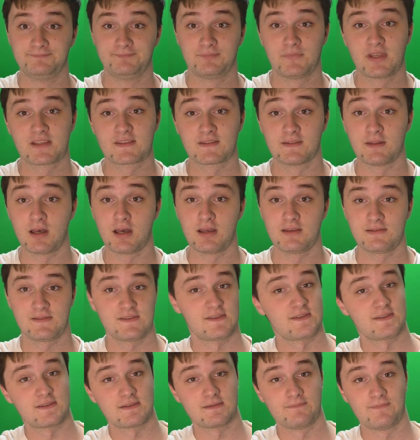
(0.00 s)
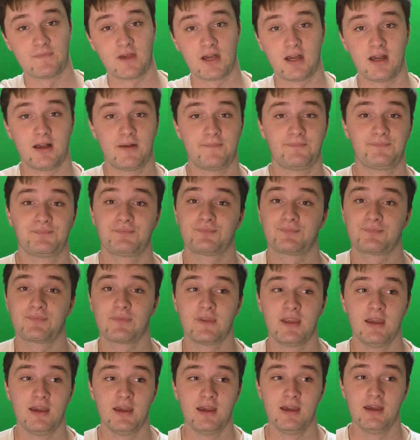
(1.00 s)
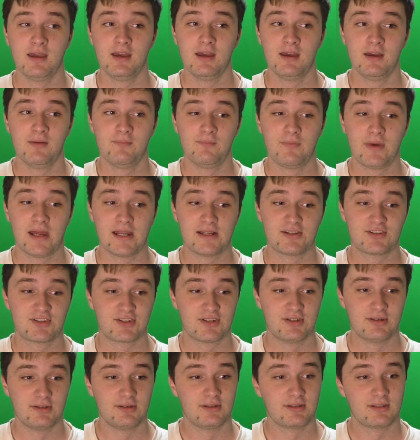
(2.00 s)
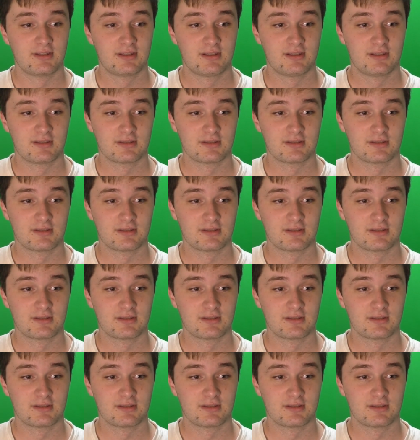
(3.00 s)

That's nice. Managed to